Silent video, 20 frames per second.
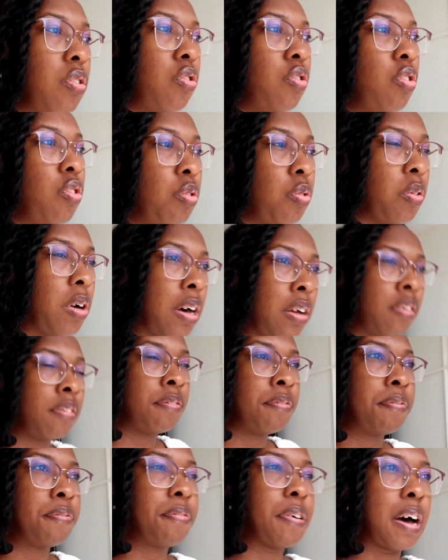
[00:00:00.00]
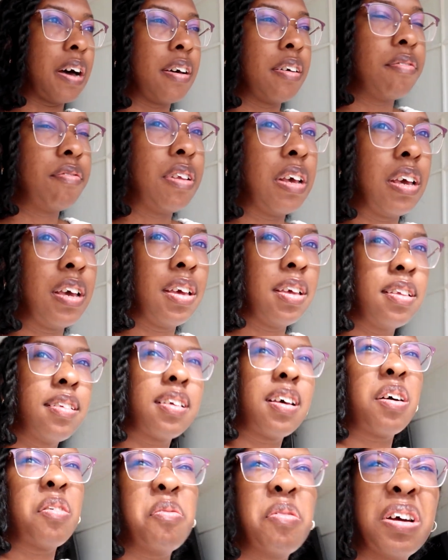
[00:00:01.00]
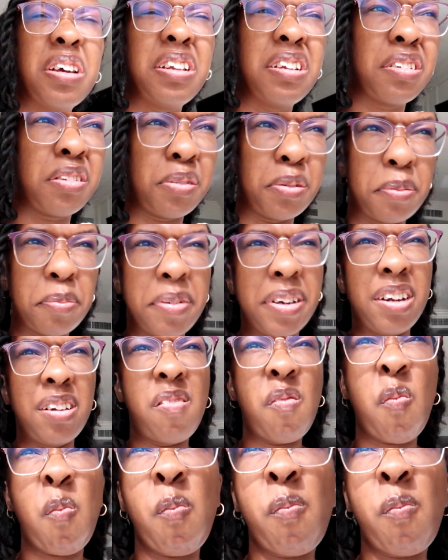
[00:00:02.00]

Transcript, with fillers: Two out of five days, I went swimming.